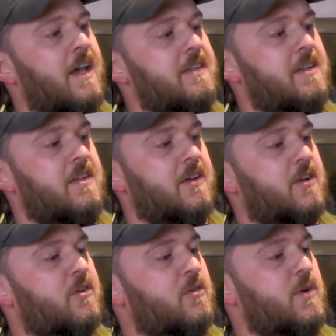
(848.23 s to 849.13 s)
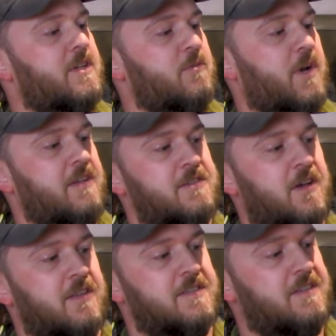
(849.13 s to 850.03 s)
I did a quick, when I
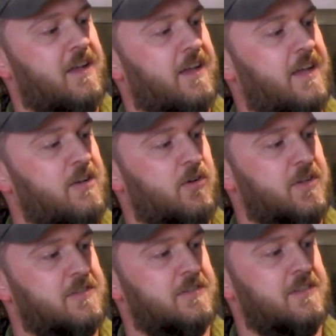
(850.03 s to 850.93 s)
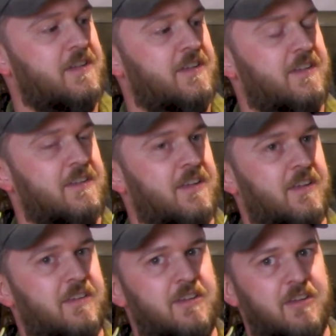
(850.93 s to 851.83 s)
saw this, I noticed
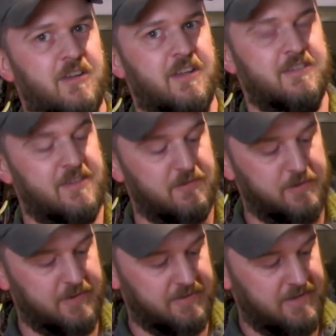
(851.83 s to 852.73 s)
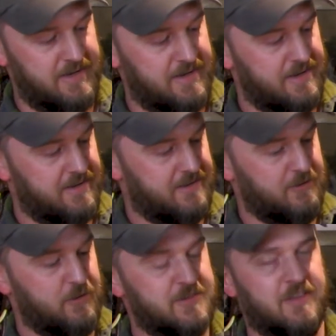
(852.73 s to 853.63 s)
it's definitely
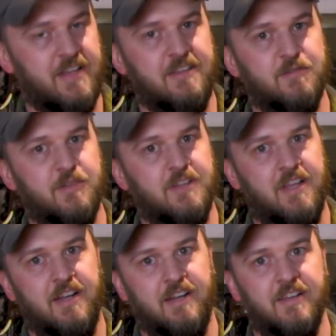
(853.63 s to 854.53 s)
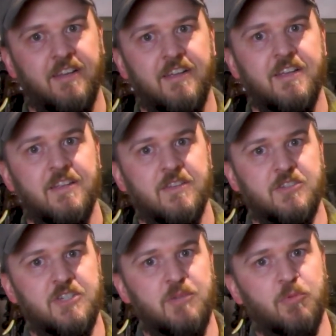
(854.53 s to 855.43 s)
looks a lot different than the
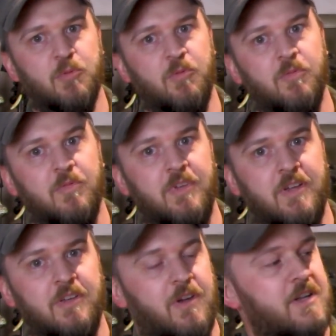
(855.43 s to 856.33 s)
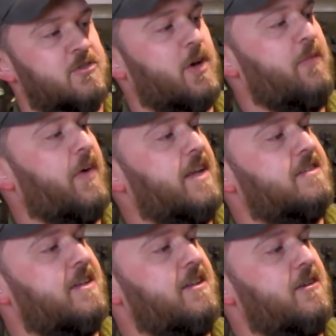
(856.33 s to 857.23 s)
cheaper
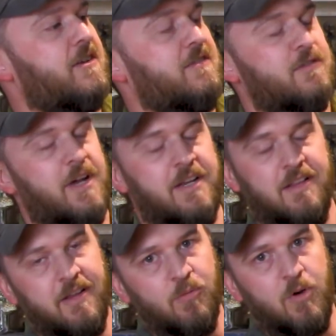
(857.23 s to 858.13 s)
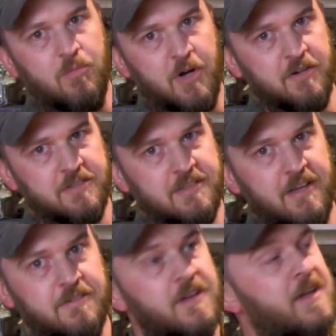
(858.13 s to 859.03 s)
tripods that you can find at like Walmart and stuff.